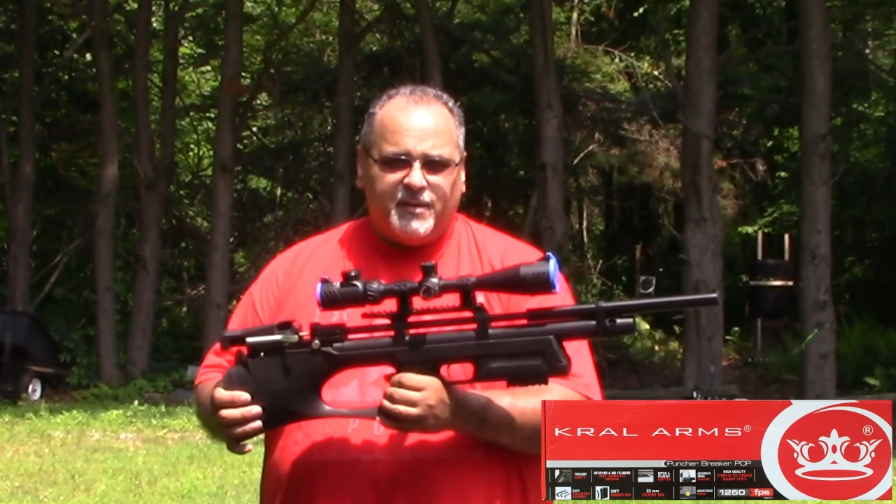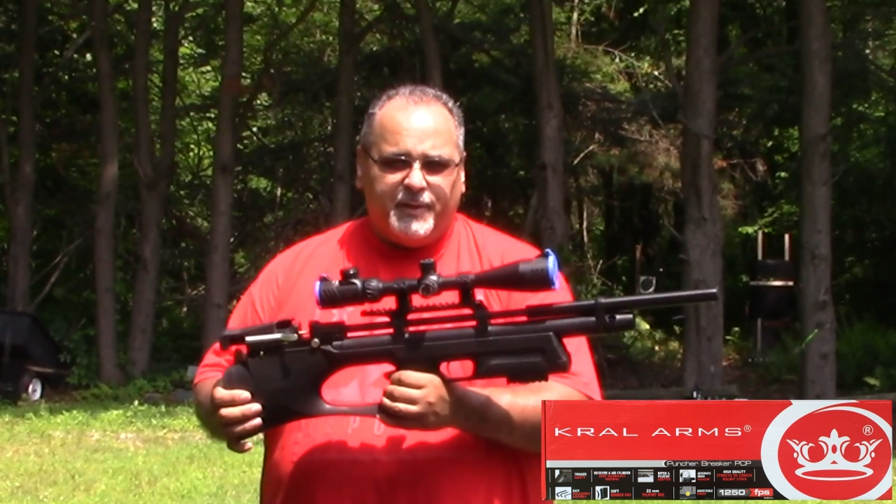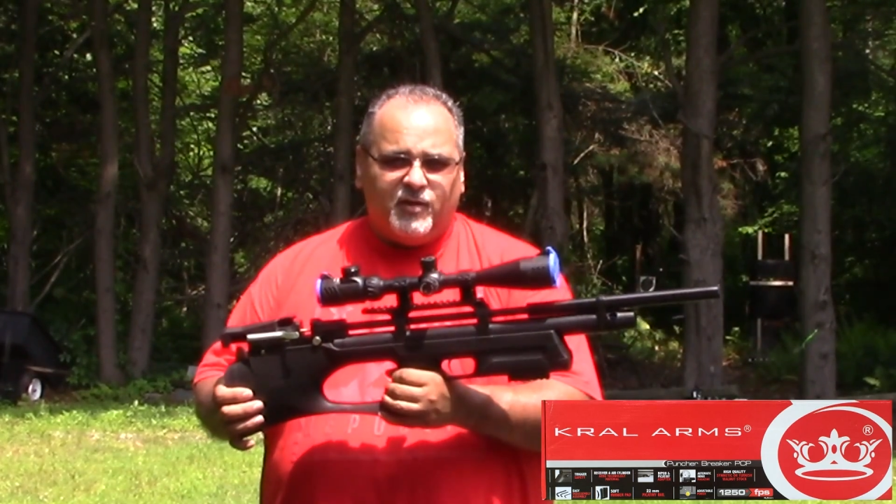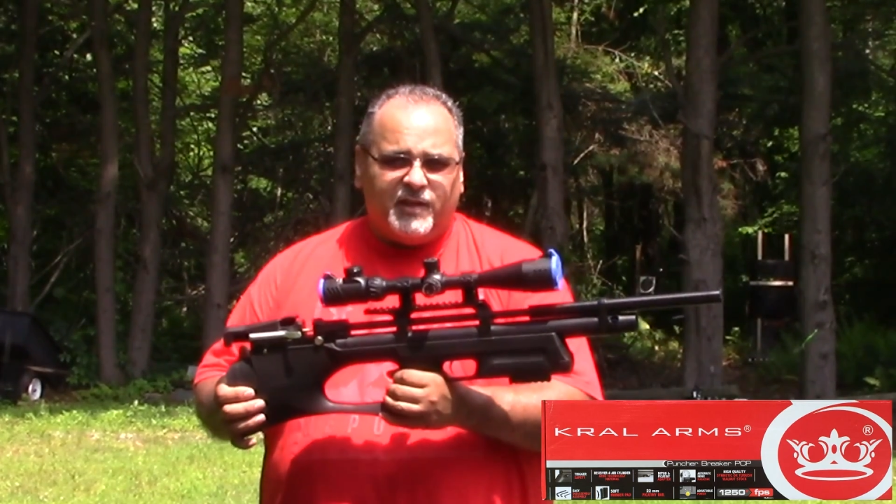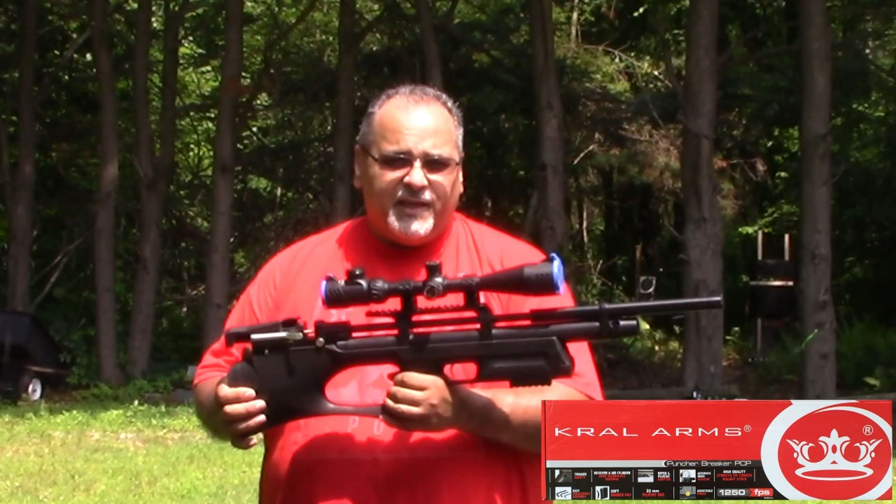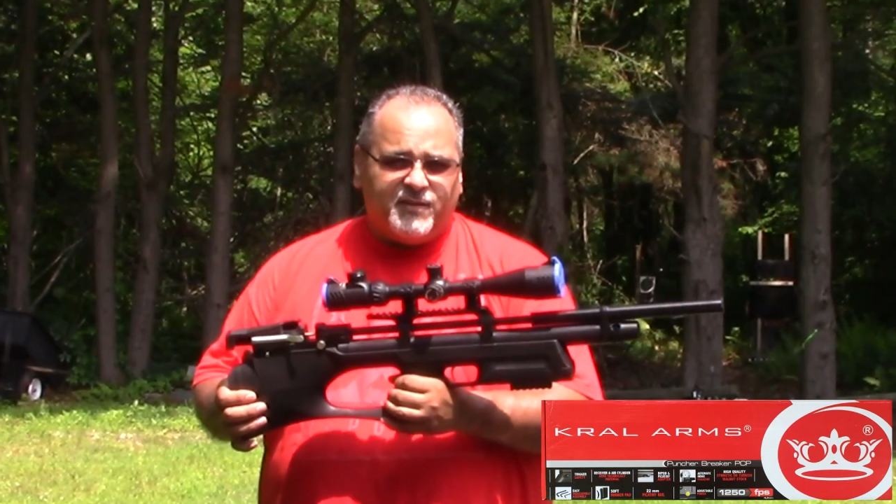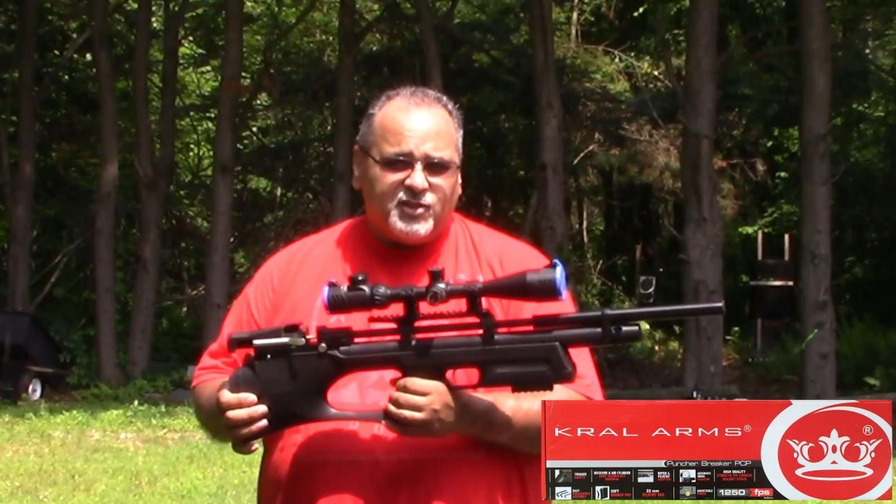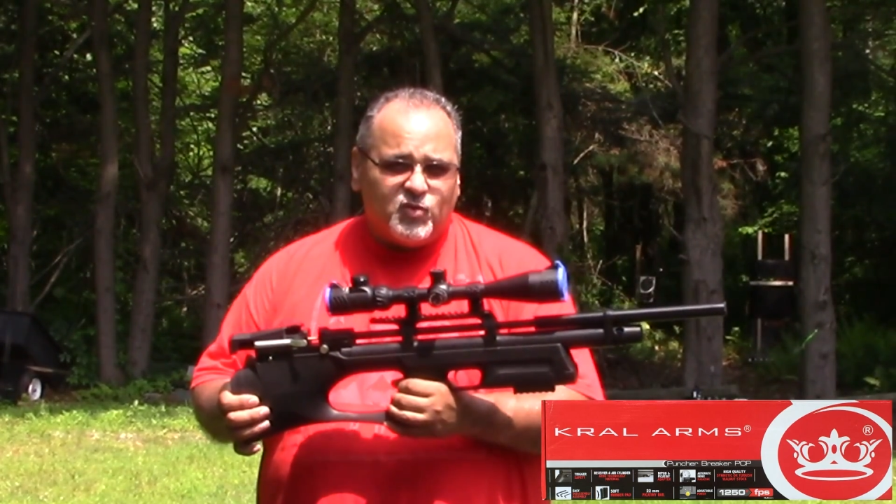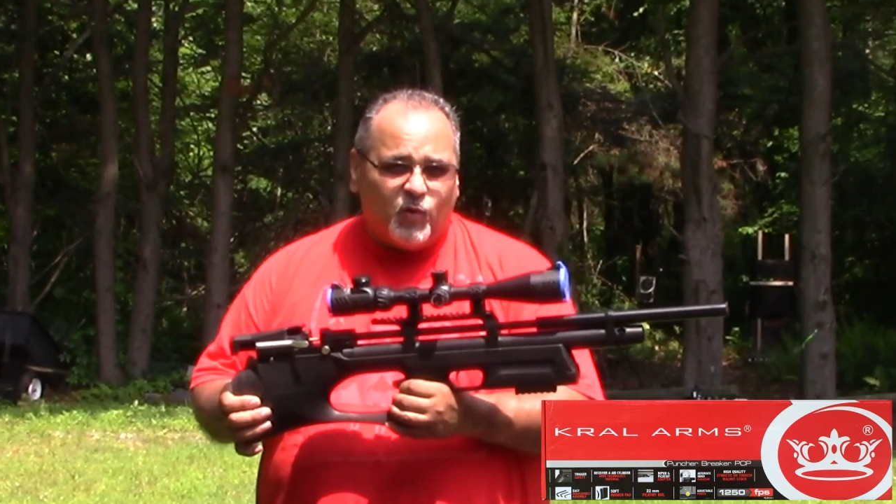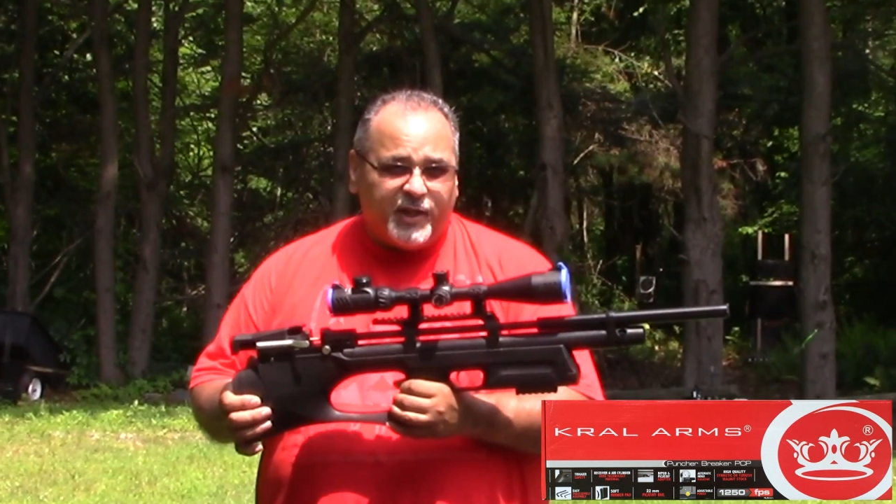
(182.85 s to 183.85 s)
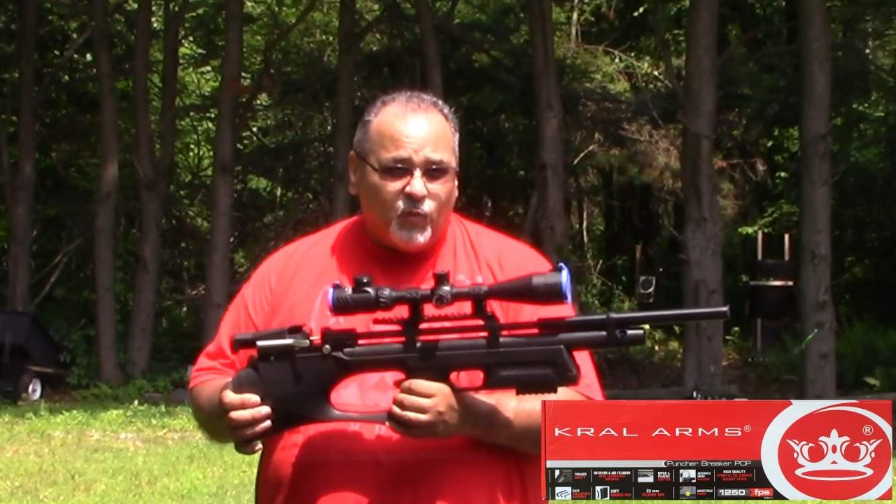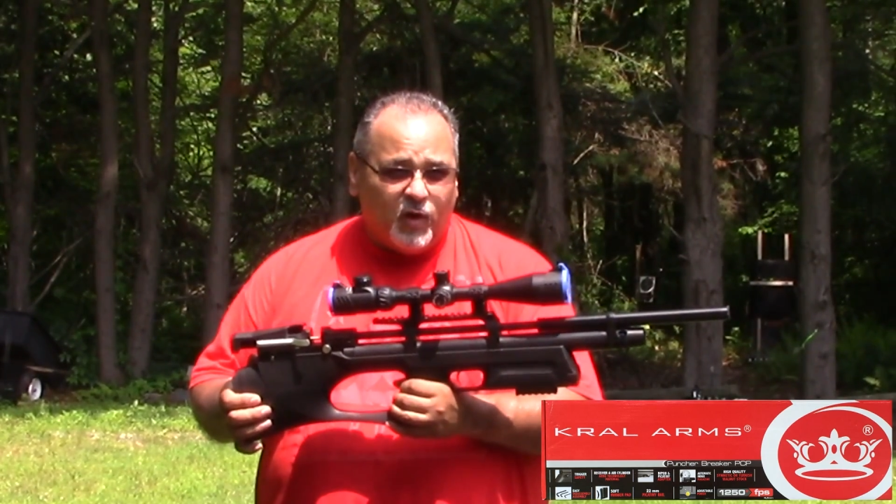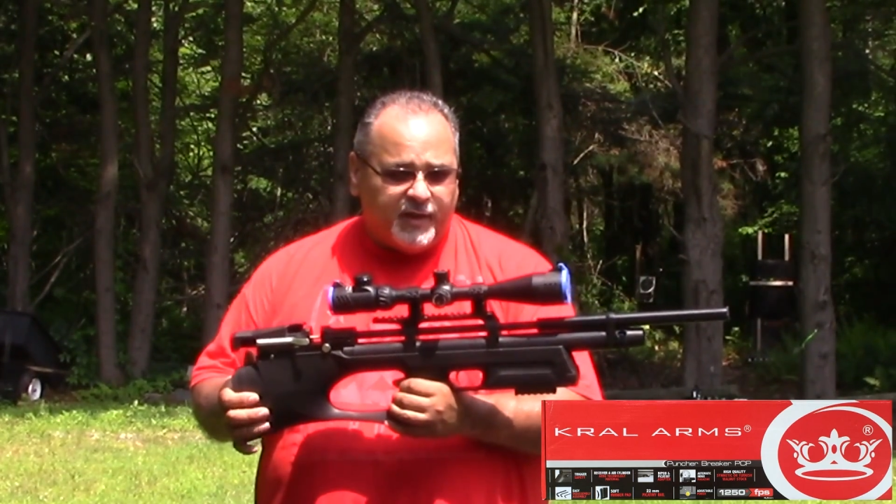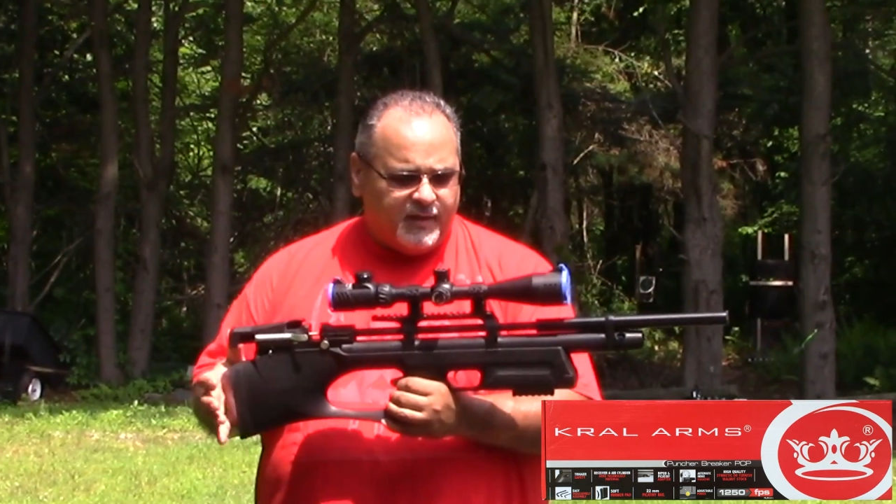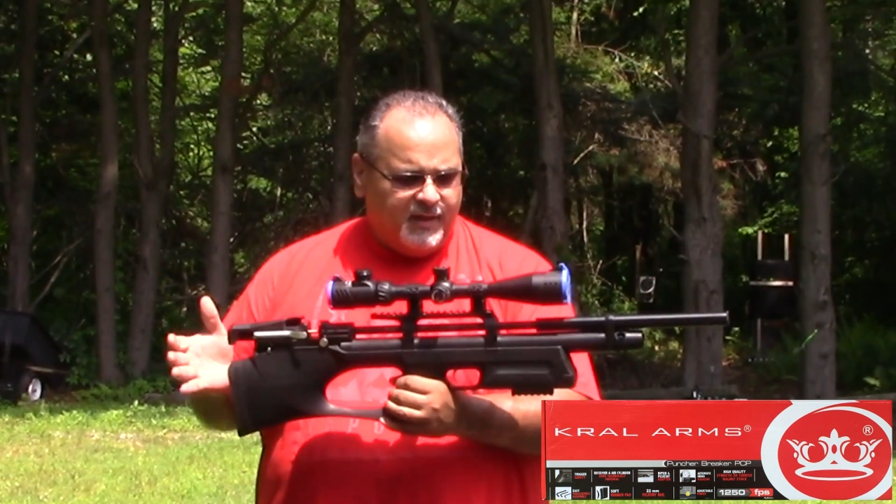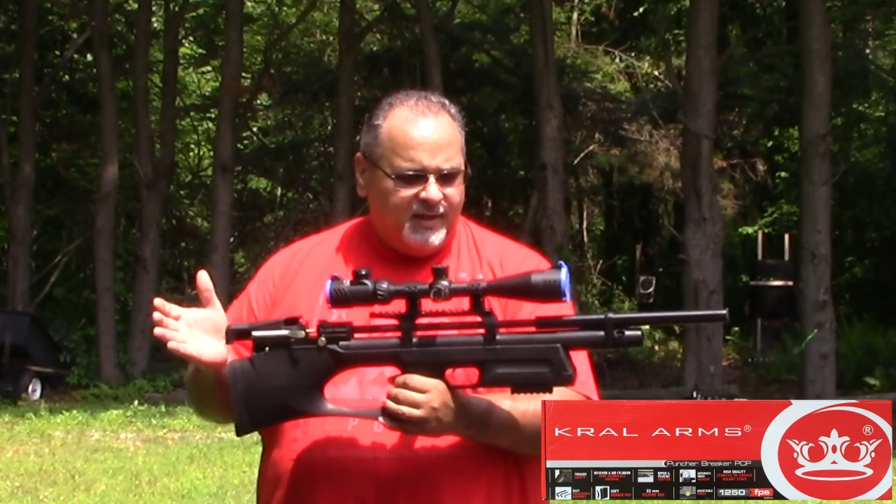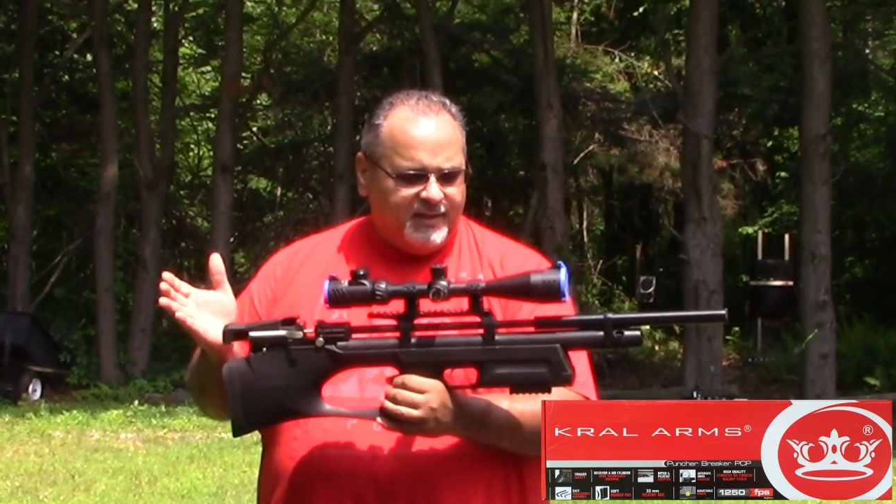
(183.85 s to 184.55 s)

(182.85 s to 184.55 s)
The barrel length is 21.